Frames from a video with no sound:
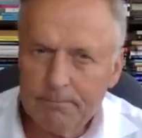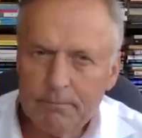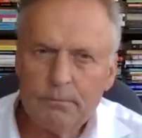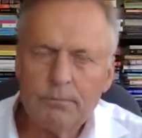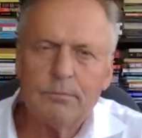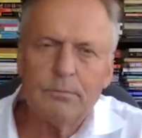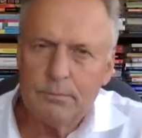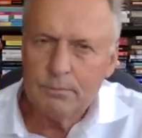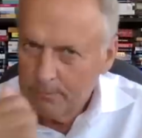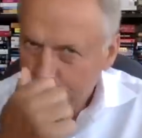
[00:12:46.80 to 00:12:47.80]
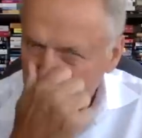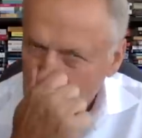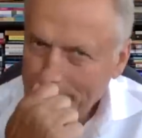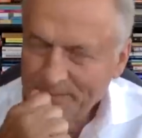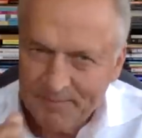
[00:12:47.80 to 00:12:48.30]

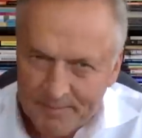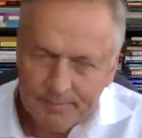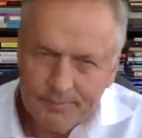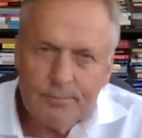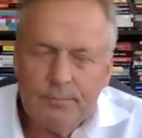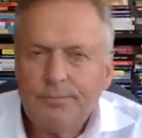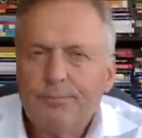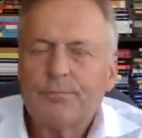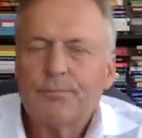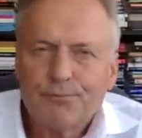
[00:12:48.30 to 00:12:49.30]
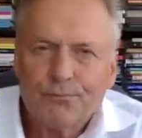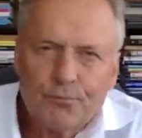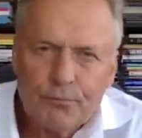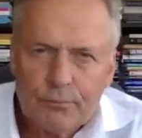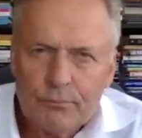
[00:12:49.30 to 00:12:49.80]
[no speech]